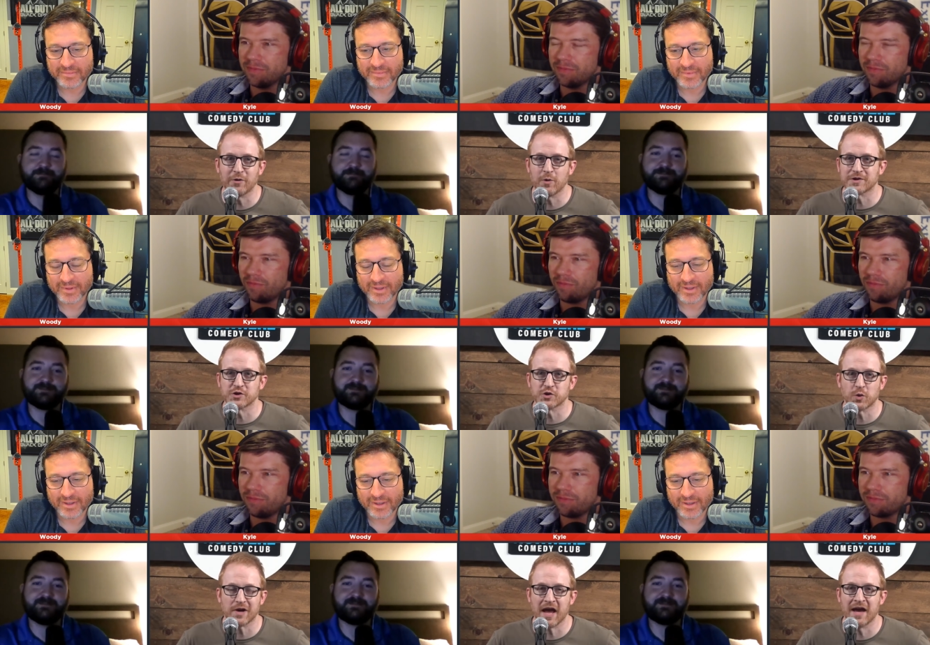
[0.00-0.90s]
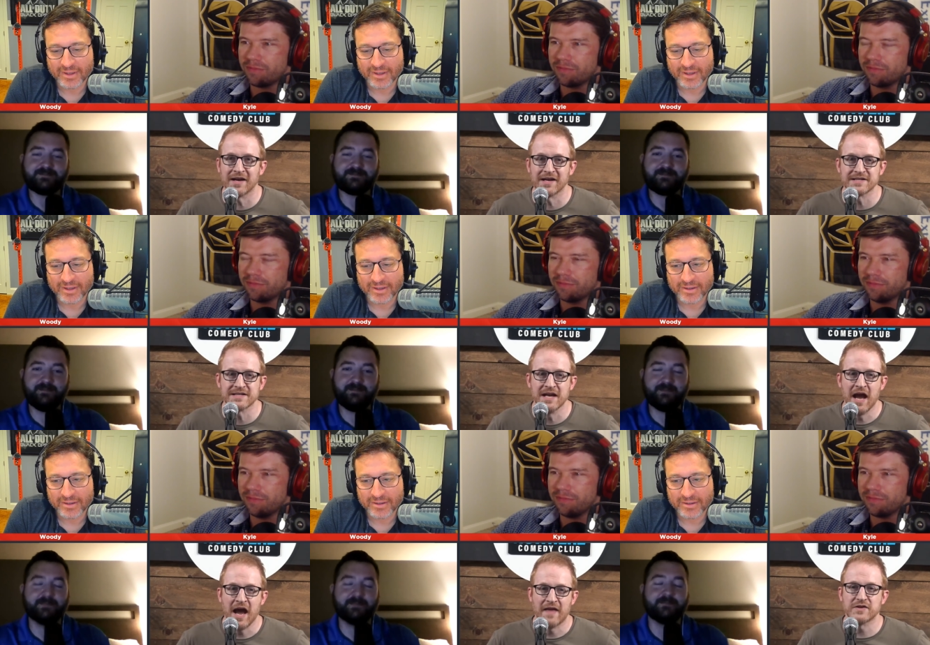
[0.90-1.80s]
Speaker 1: shorthand is.
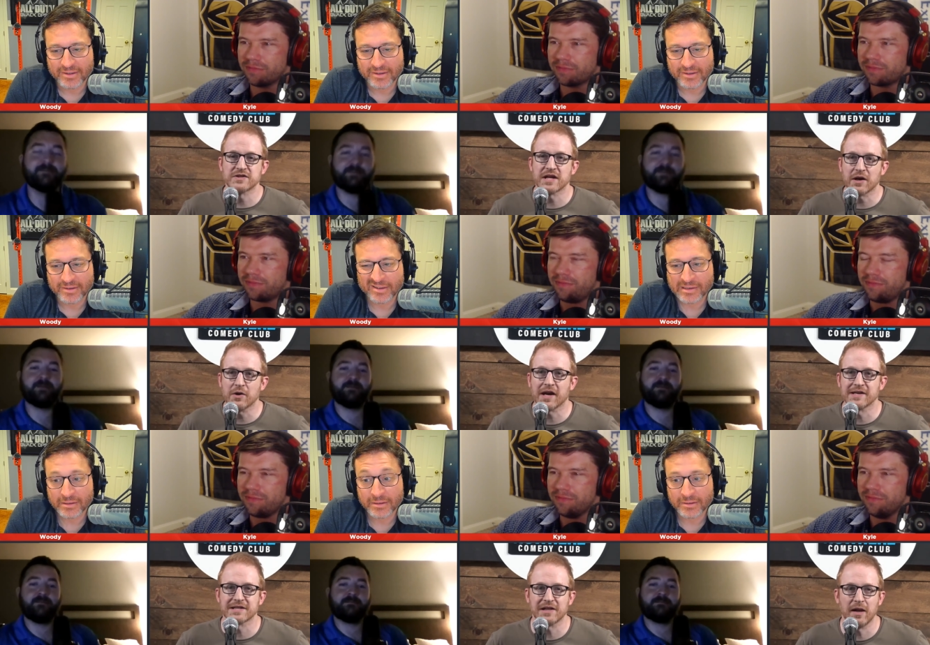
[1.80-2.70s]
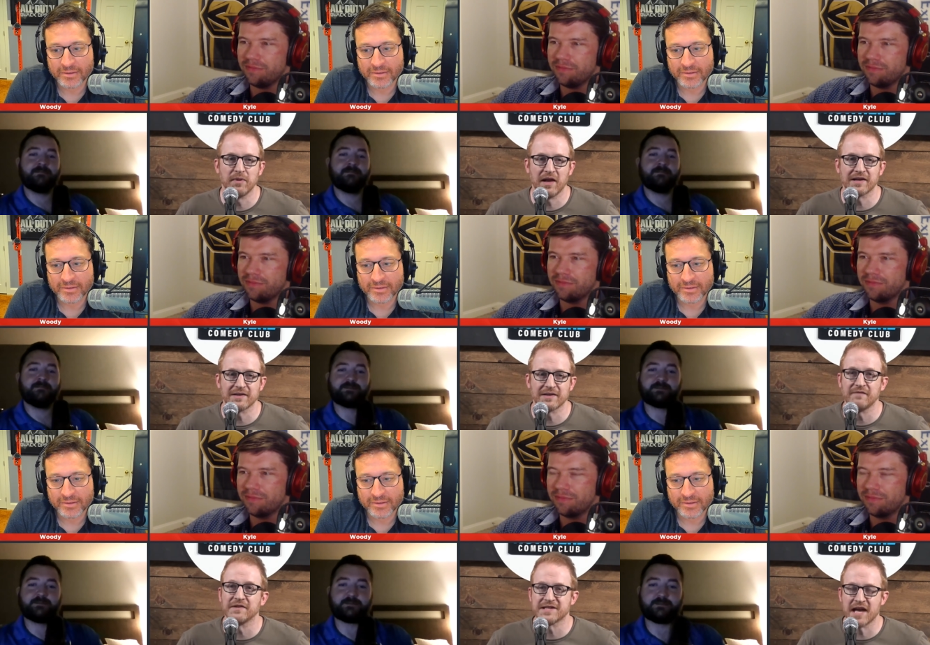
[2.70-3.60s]
And it's like, okay, it's club level
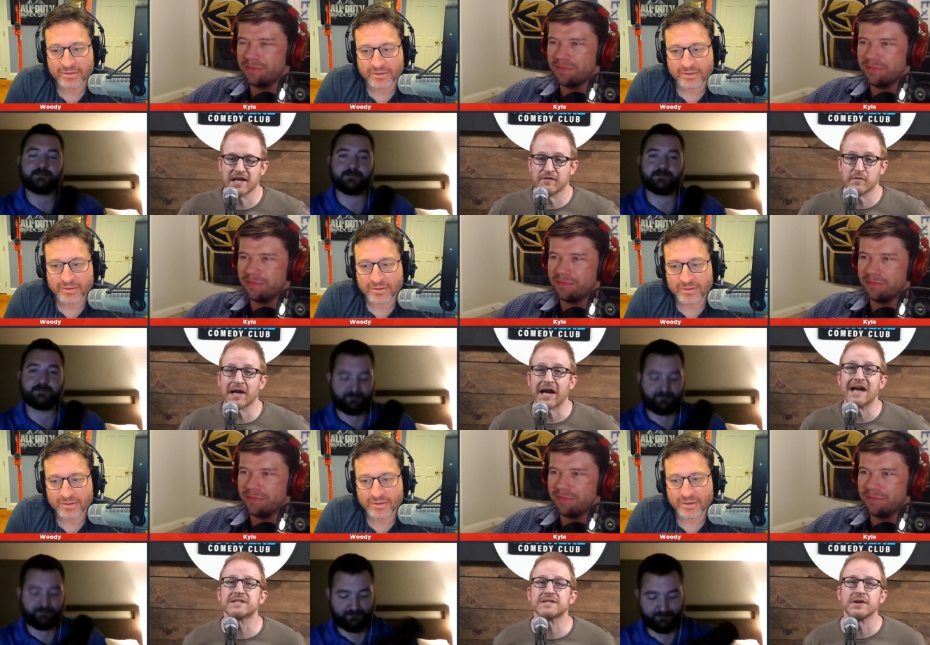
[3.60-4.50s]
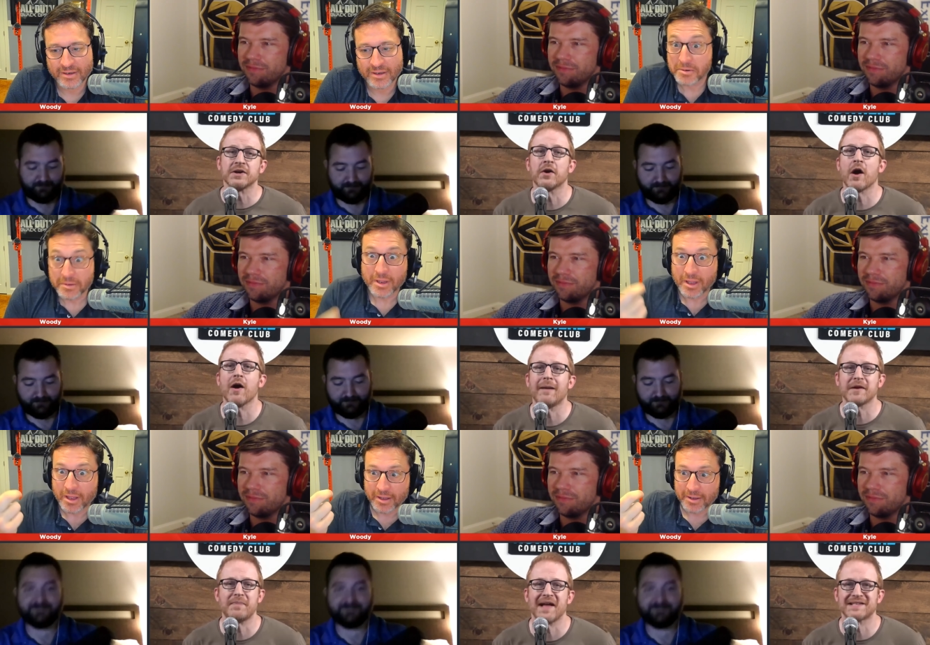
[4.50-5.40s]
executive. I'm like, I still don't know how many
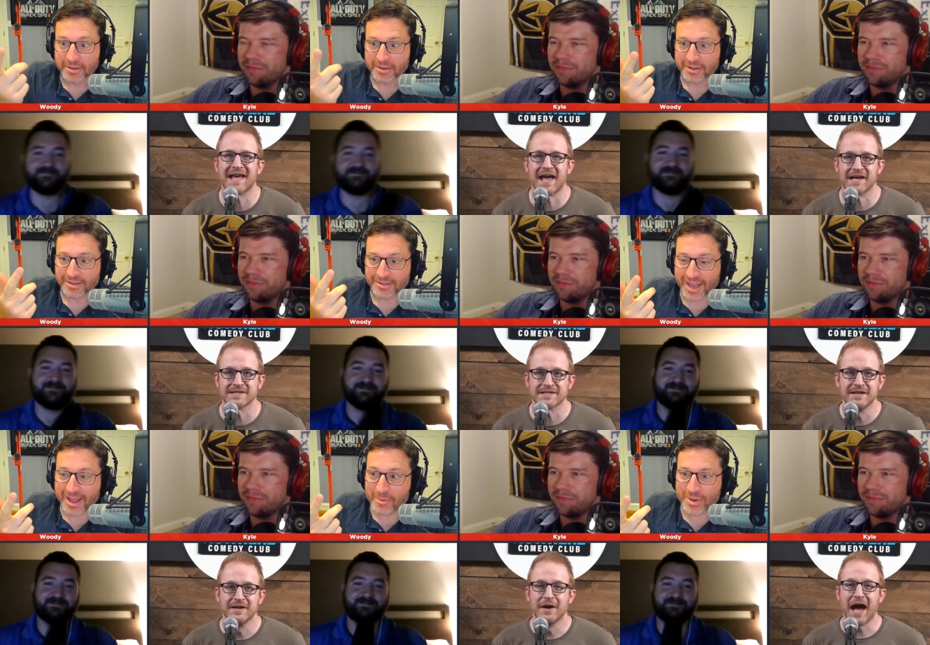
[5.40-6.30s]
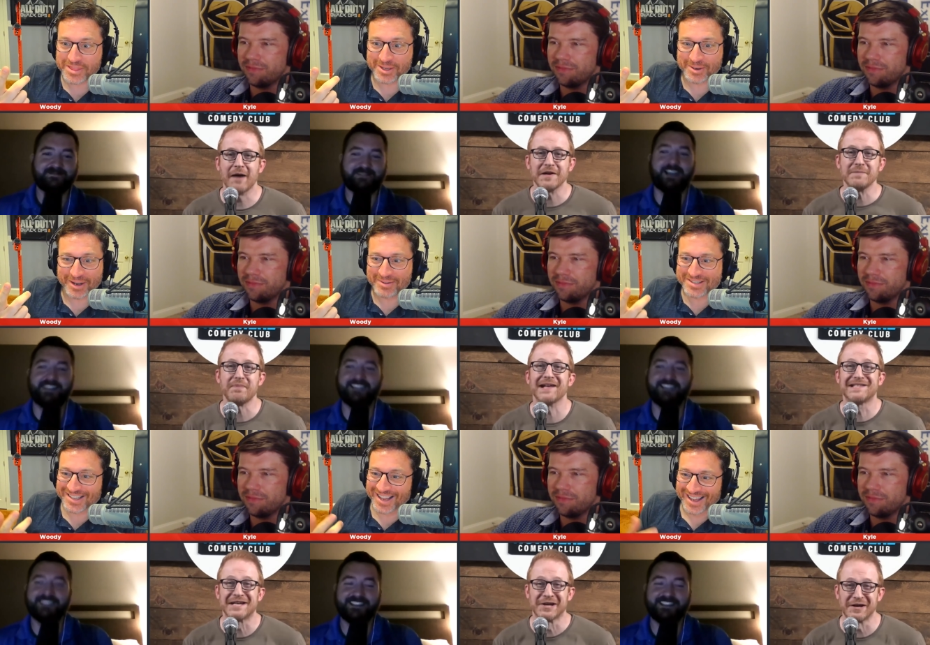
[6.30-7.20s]
beds that is. Yeah,
Speaker 2: I'm with you. I
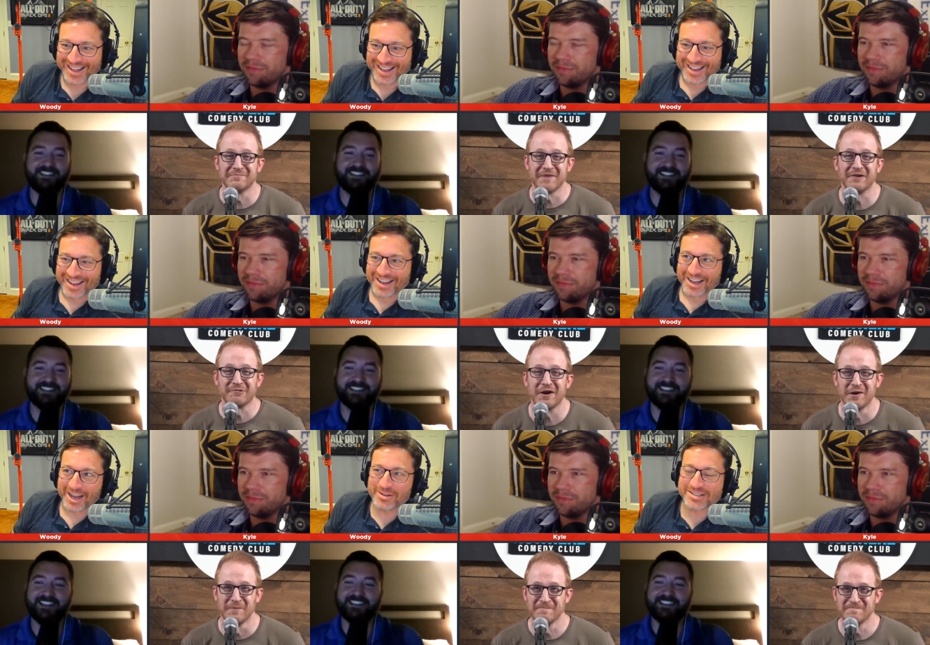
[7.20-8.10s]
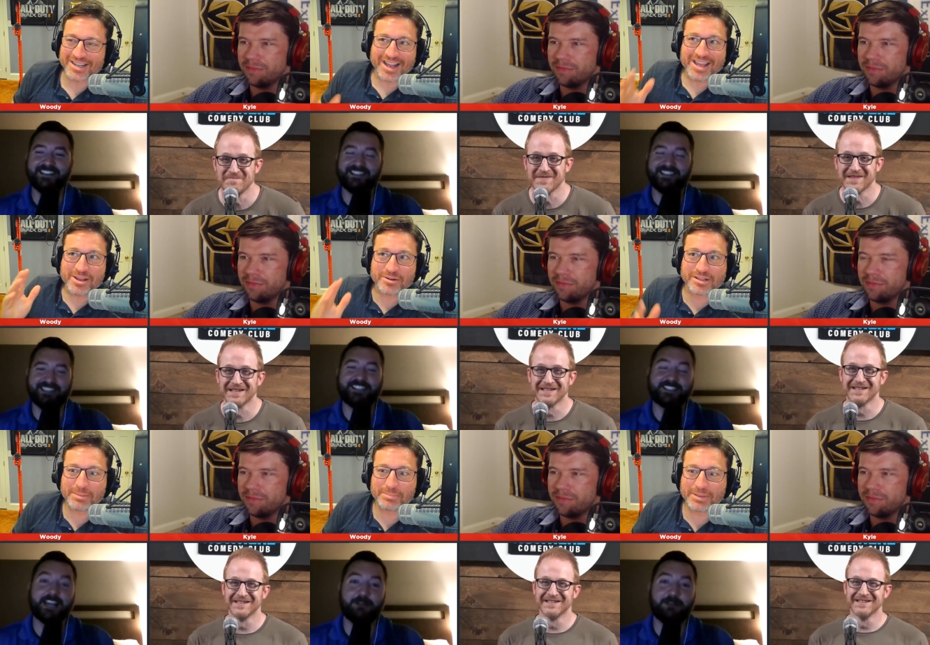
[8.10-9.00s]
was like, I hear
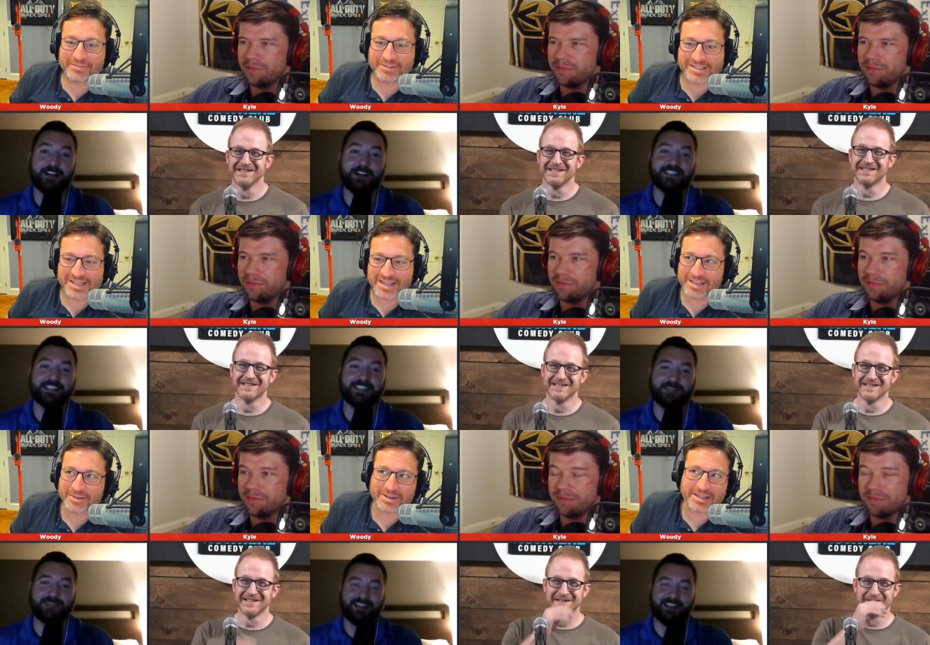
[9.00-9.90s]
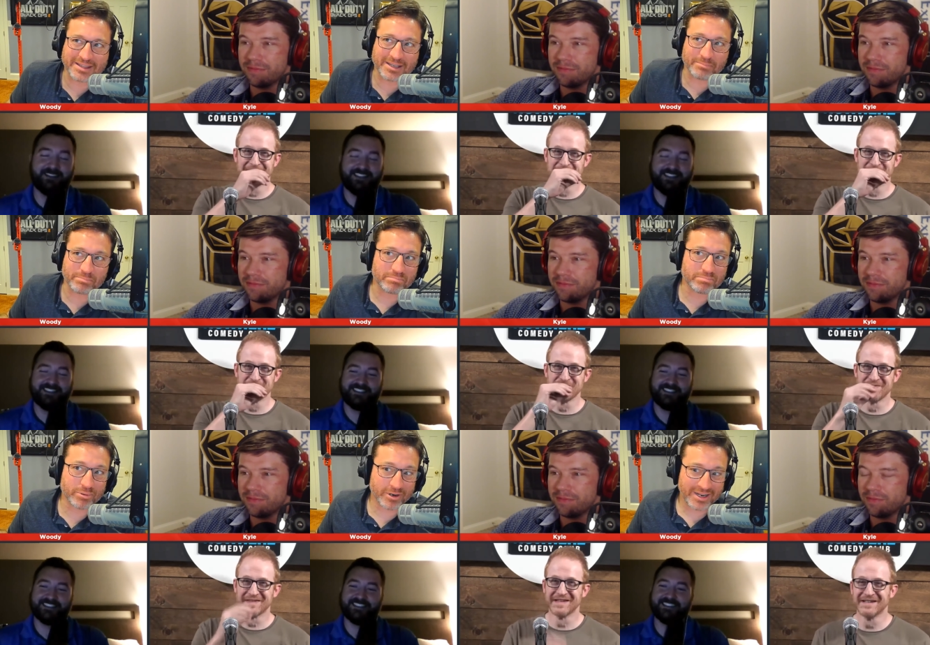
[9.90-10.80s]
club level executive, and I think
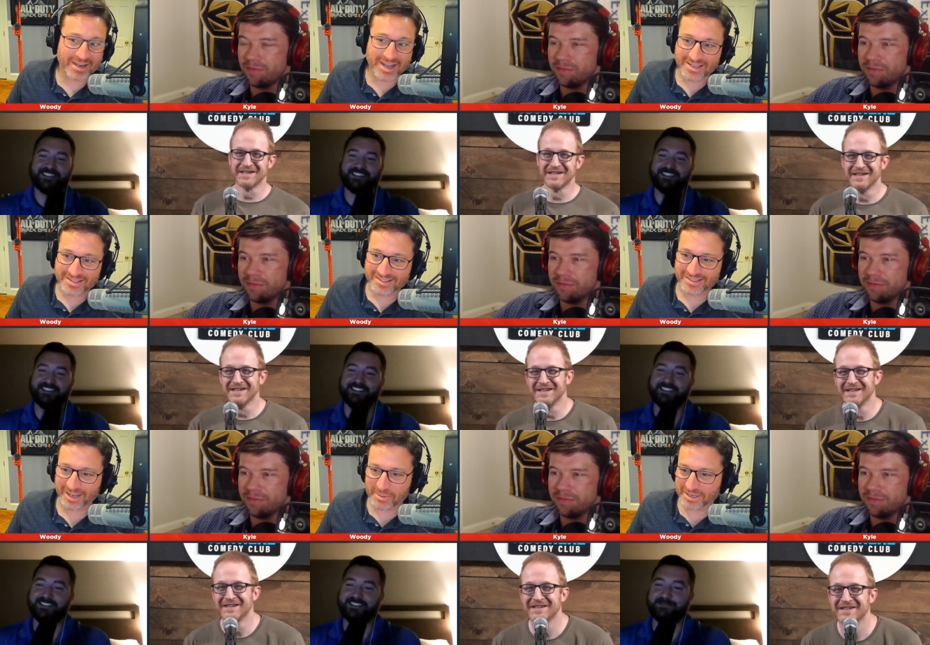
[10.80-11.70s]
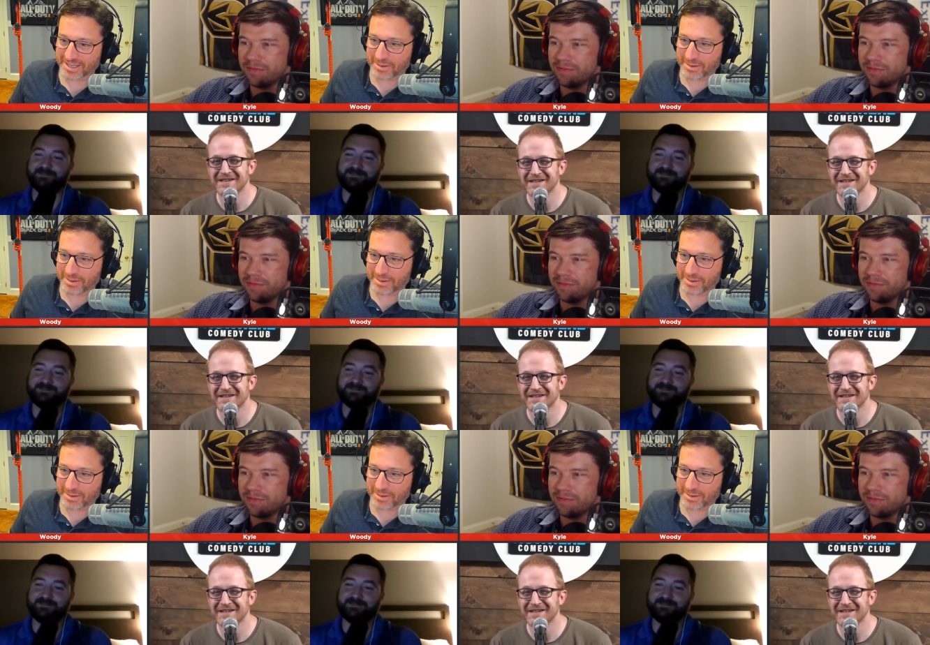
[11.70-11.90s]
pretty nice. I mean, it's not a